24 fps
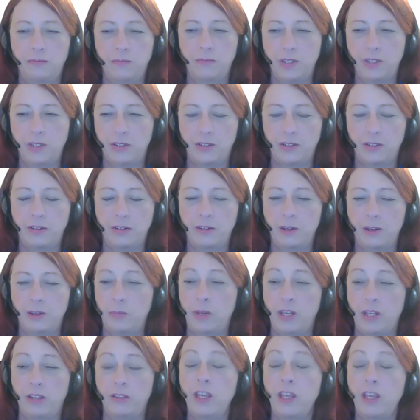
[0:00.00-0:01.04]
that's a
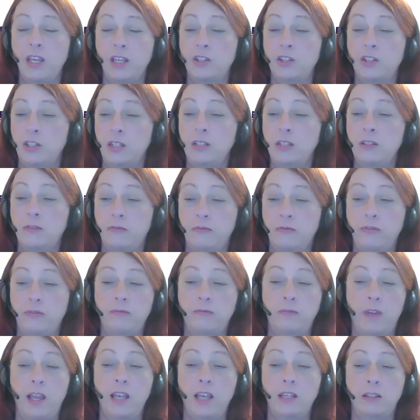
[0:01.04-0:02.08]
big thing. And she's
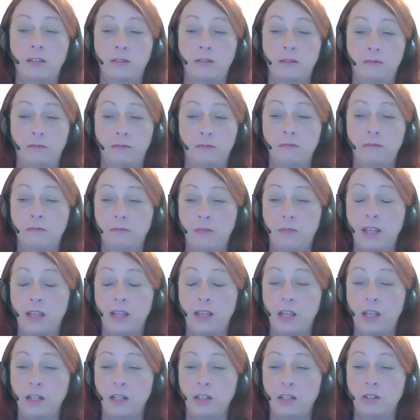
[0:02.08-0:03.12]
has
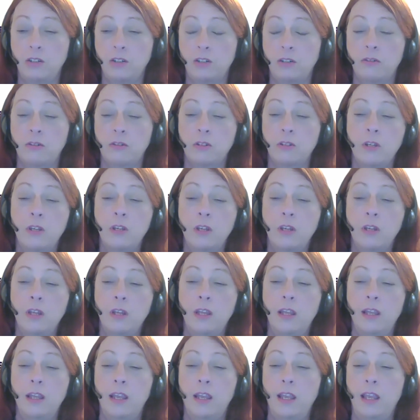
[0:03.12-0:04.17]
anxiety issues.
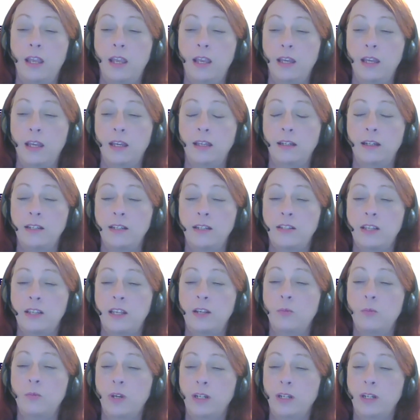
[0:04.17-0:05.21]
Yeah. And I
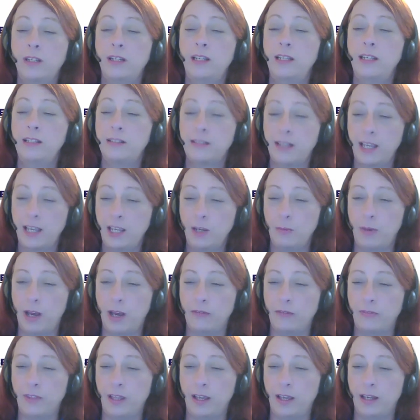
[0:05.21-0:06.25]
said, what did he say
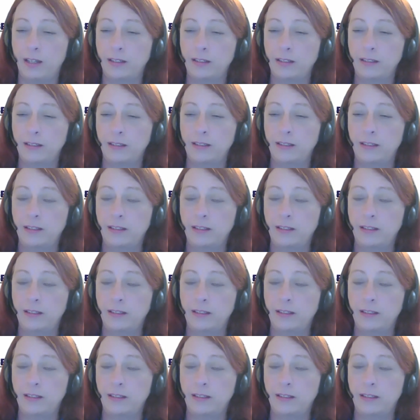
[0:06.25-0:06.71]
about that?